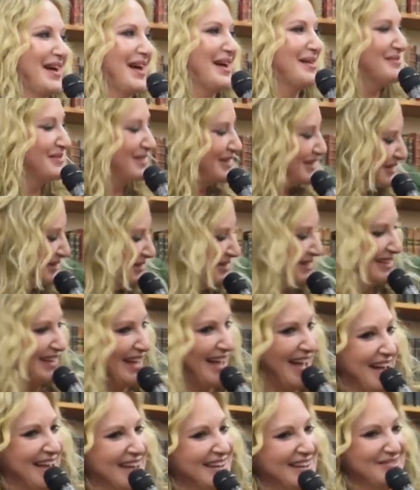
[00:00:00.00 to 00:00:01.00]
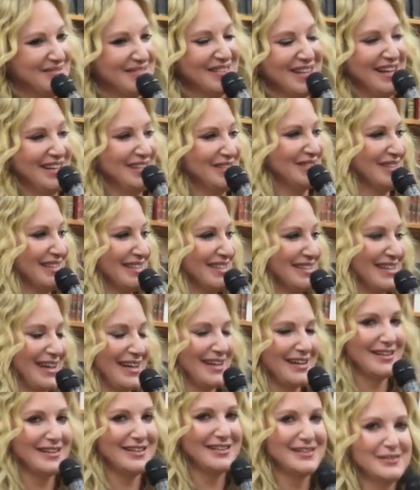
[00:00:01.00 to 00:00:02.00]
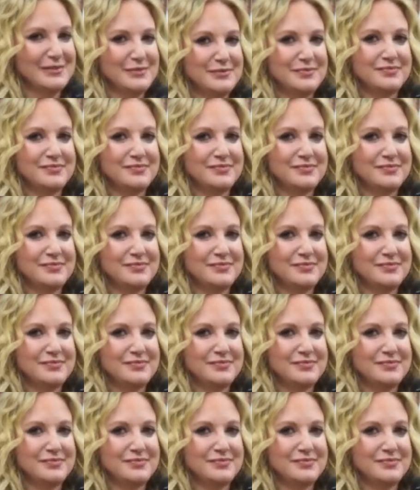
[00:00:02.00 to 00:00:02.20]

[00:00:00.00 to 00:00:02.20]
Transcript: I'm so glad, I'm glad you're excited.